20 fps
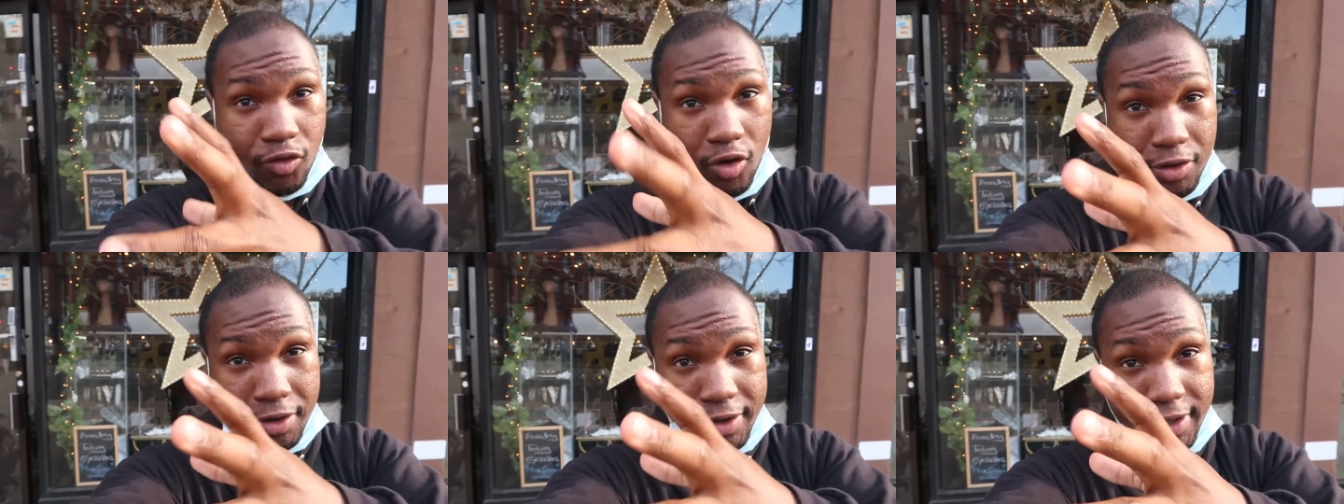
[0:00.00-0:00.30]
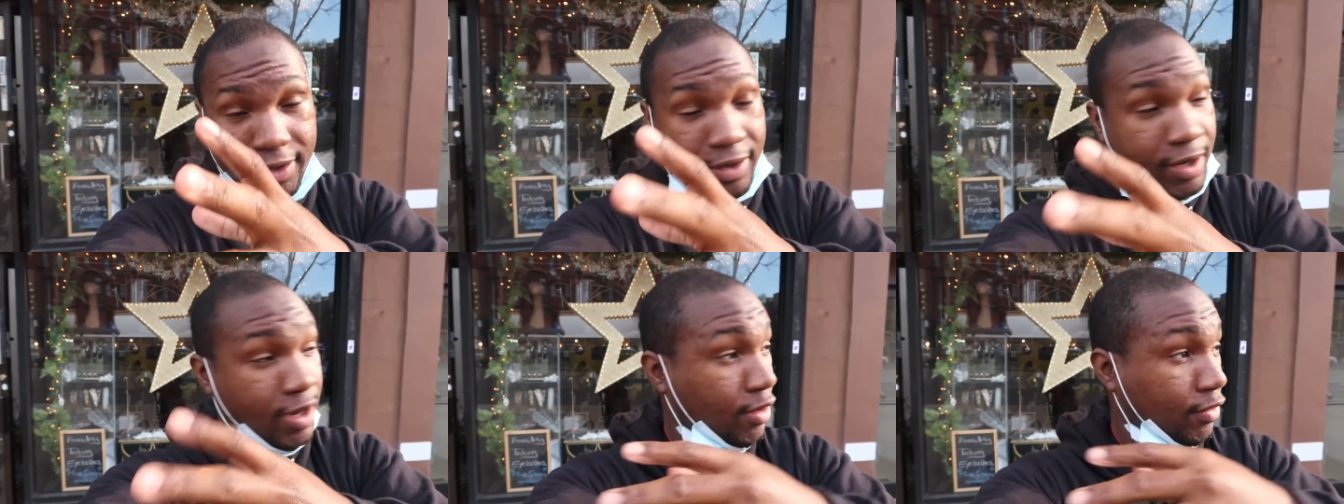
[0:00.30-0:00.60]
for all the
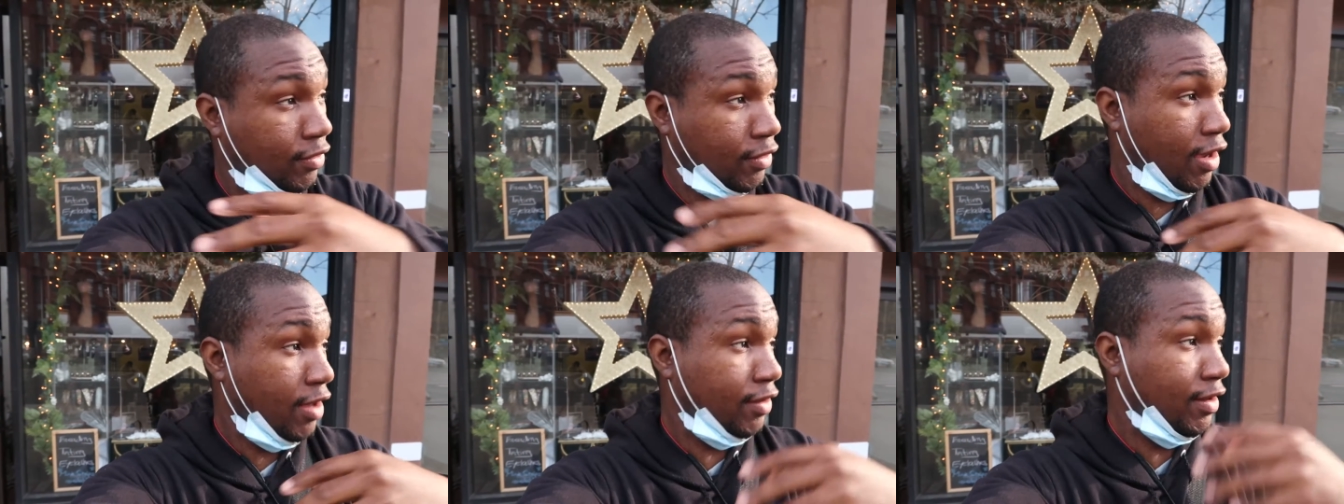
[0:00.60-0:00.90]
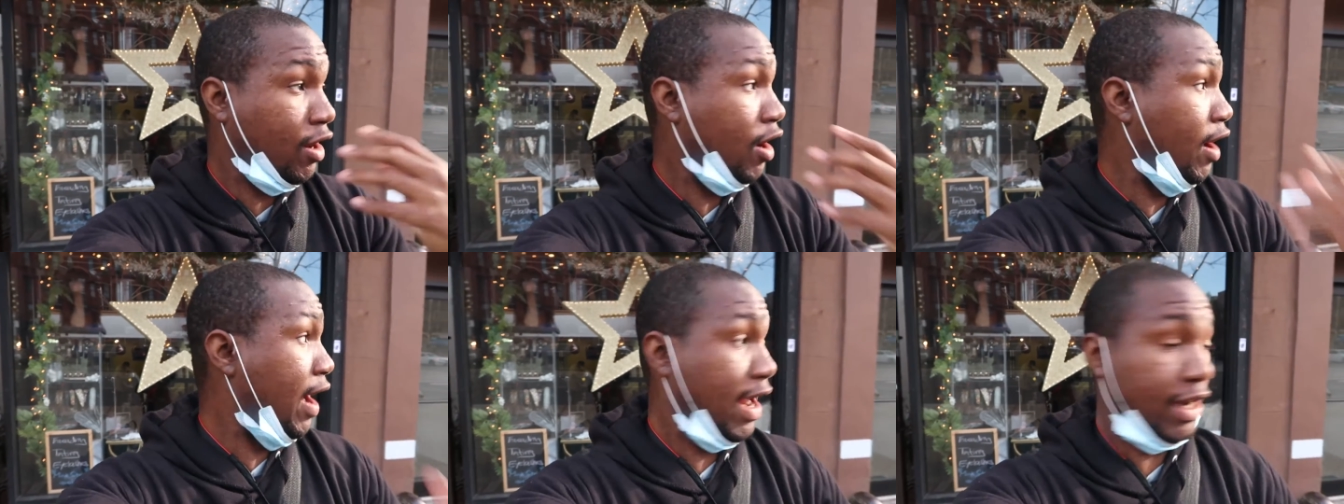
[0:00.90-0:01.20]
details
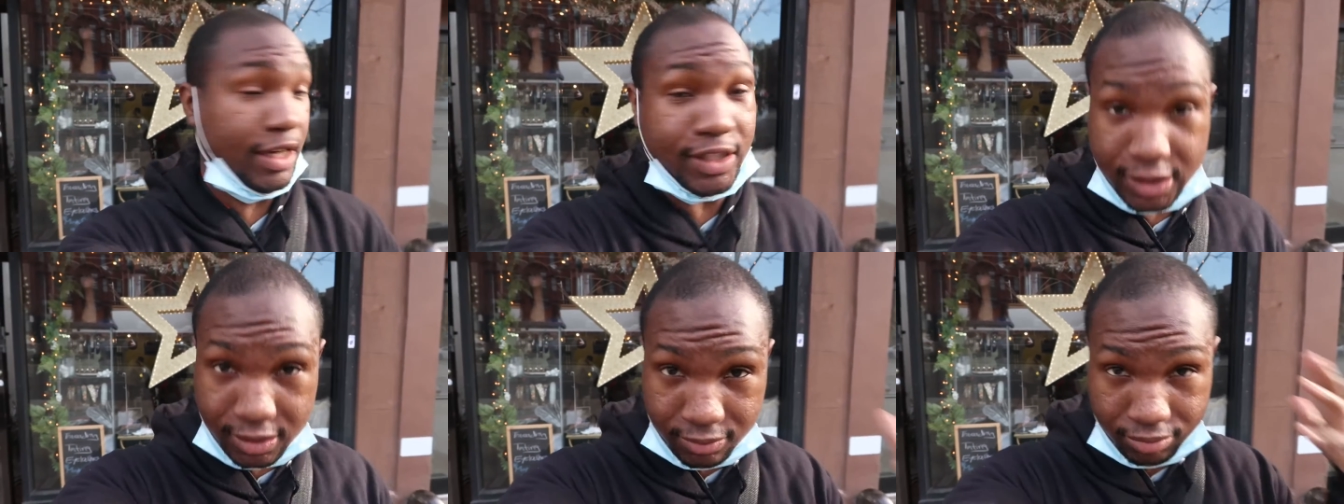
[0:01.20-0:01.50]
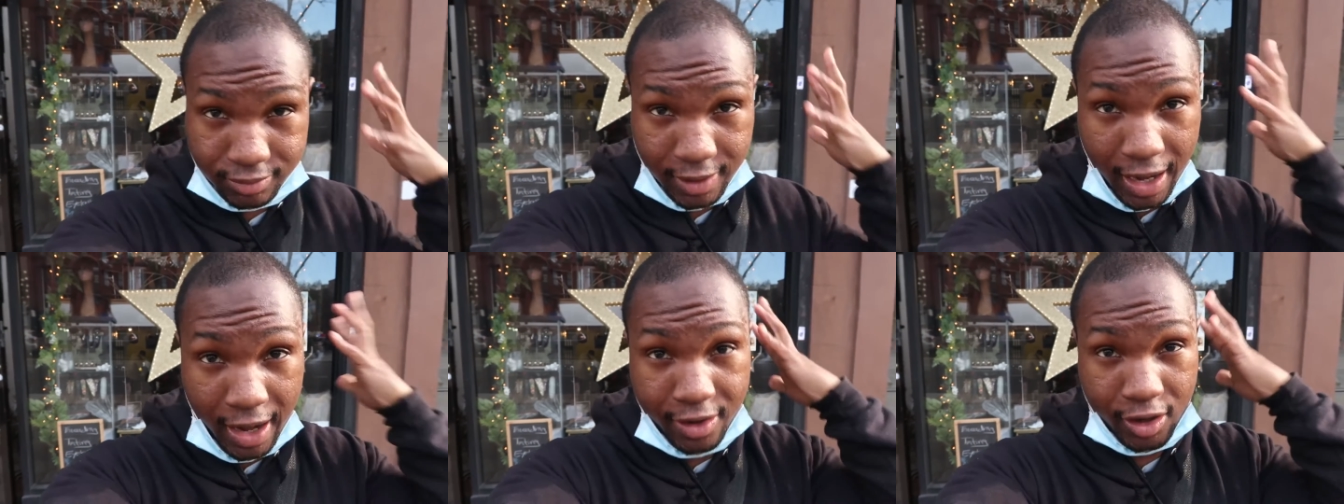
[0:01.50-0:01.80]
because I just
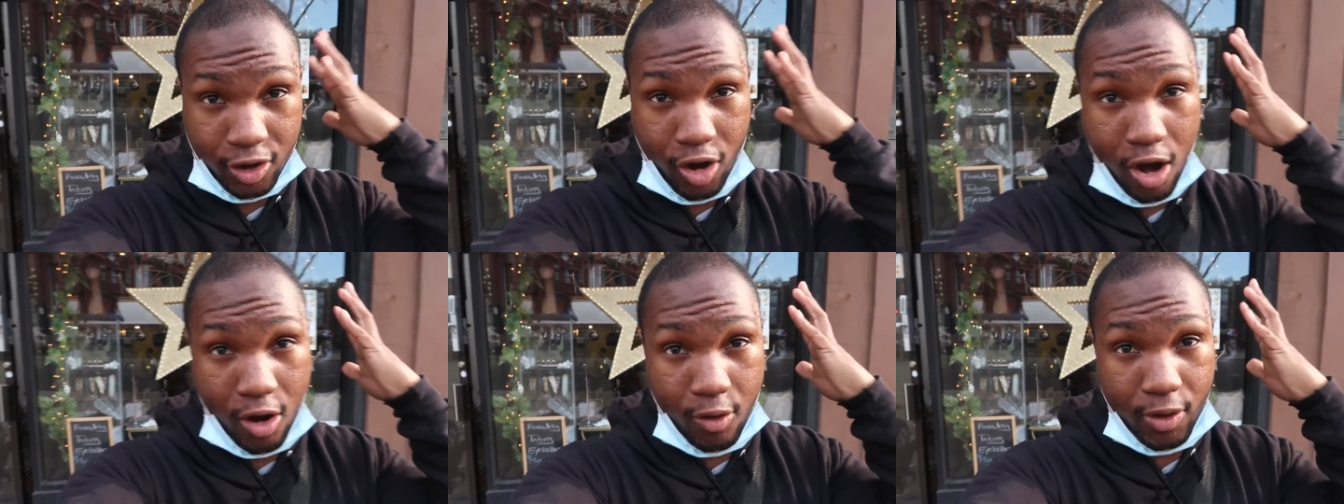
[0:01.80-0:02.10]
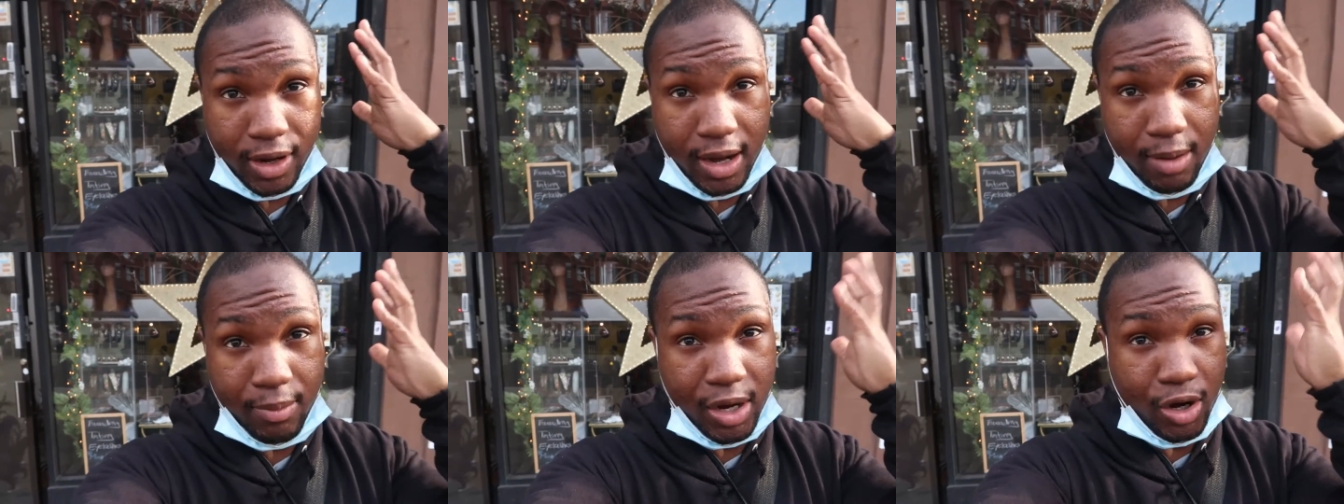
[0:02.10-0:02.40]
got in the car
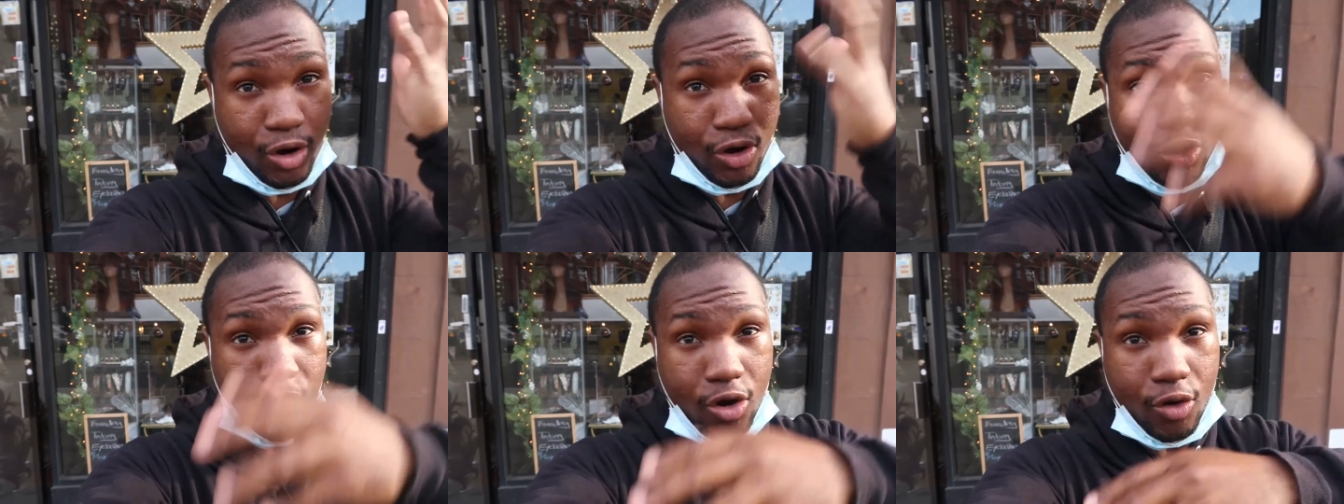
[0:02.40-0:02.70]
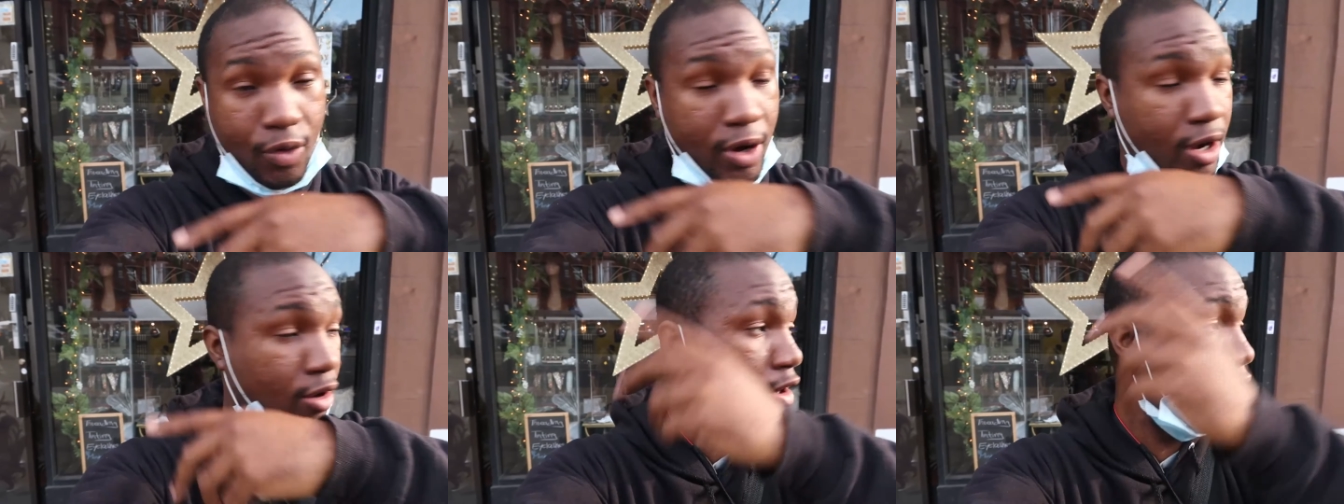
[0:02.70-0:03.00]
with them. I don't
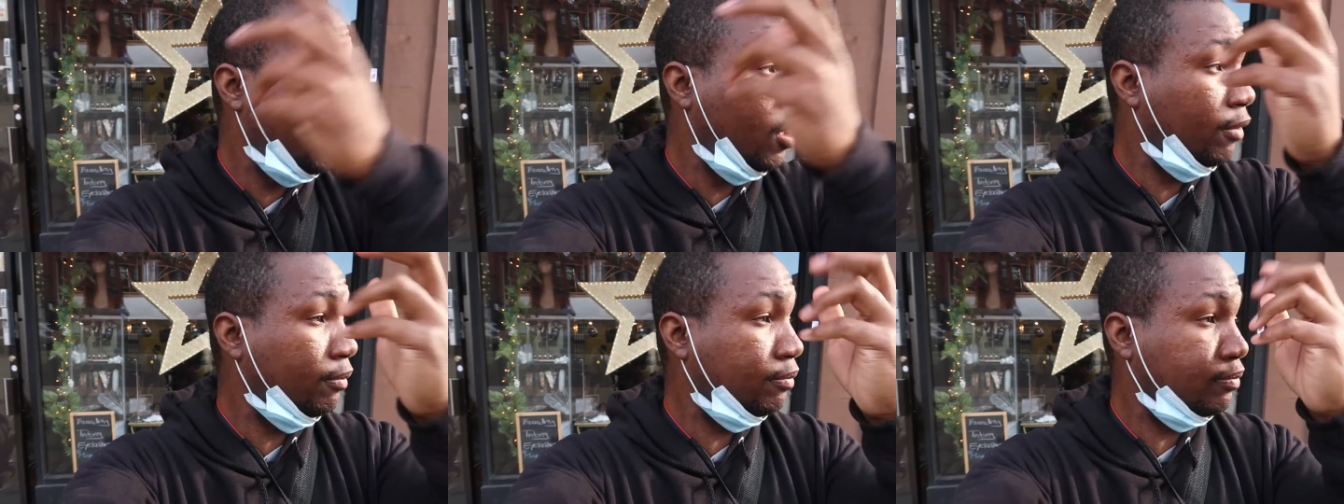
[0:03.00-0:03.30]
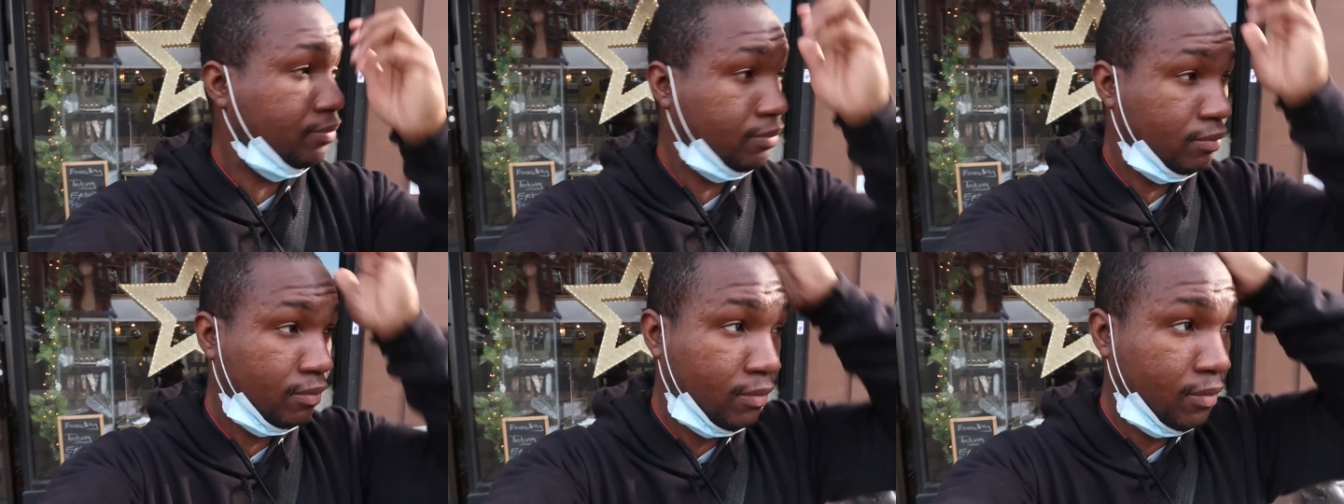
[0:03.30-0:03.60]
know where
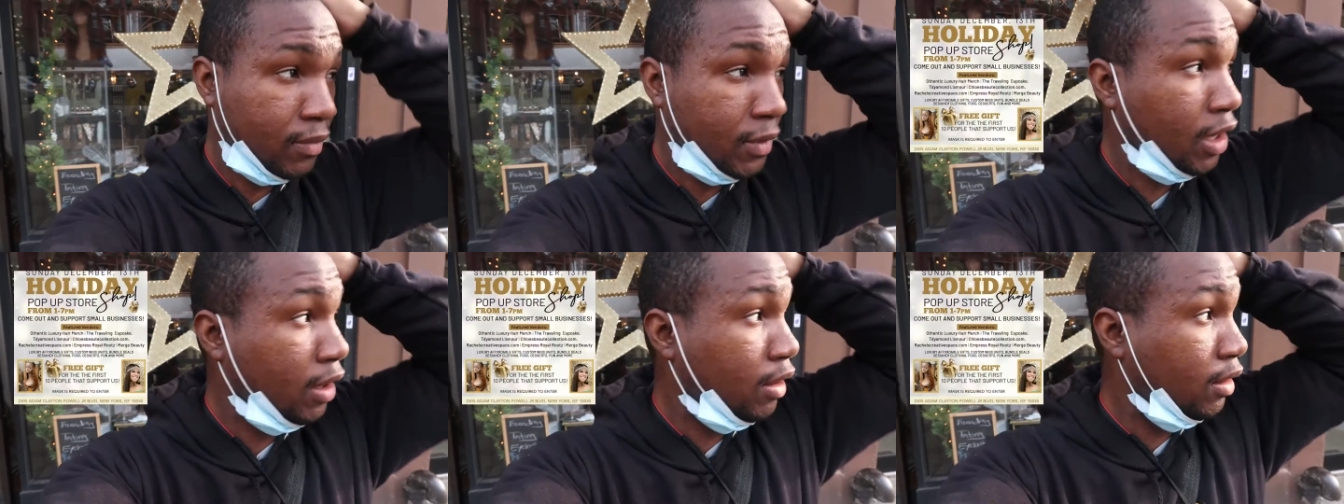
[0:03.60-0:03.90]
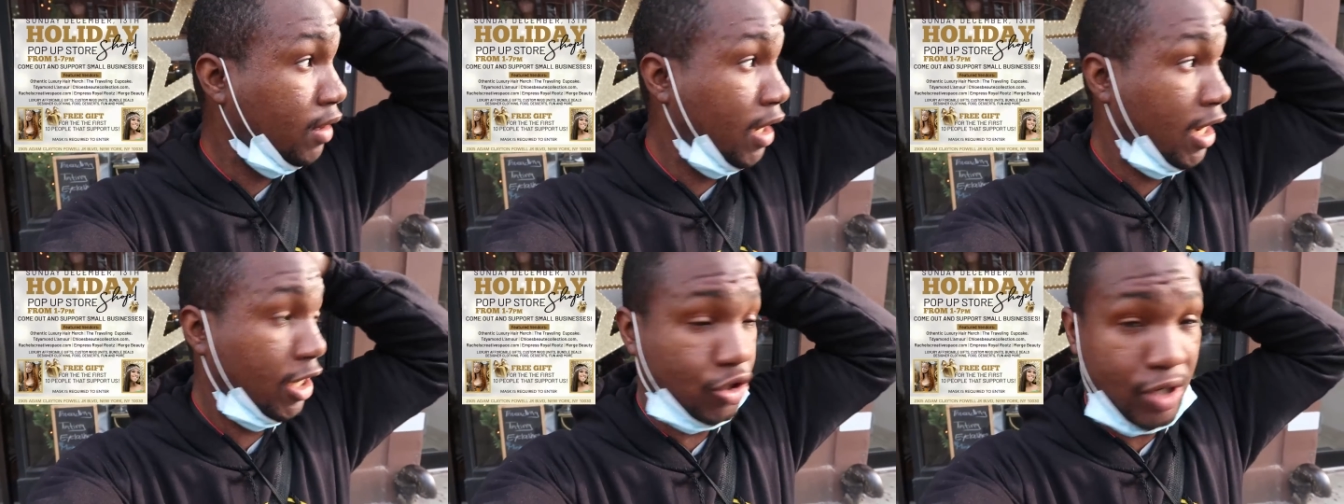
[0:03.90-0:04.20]

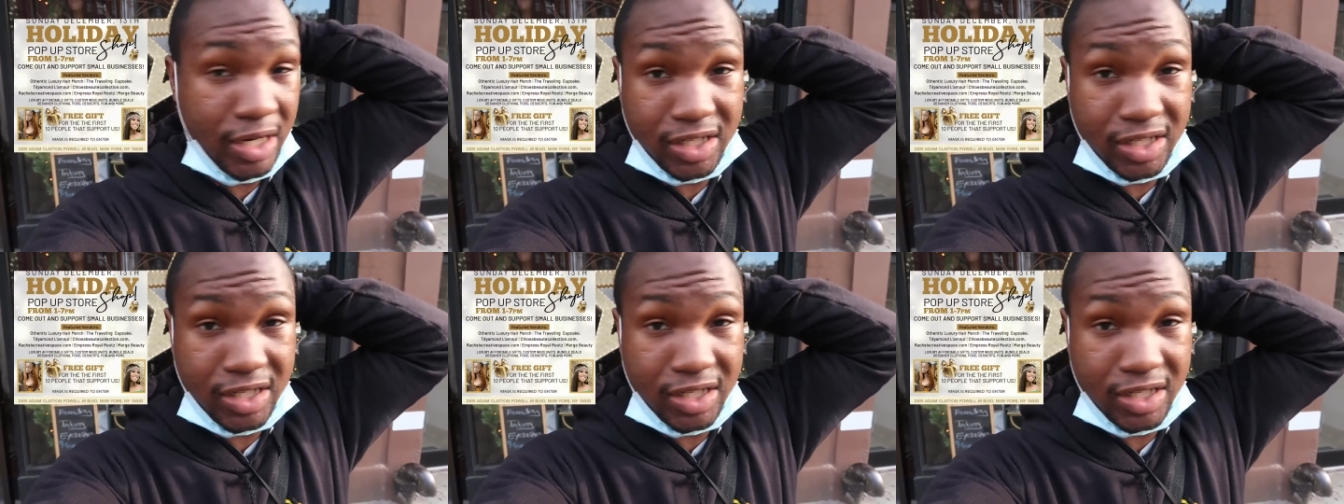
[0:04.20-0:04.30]
the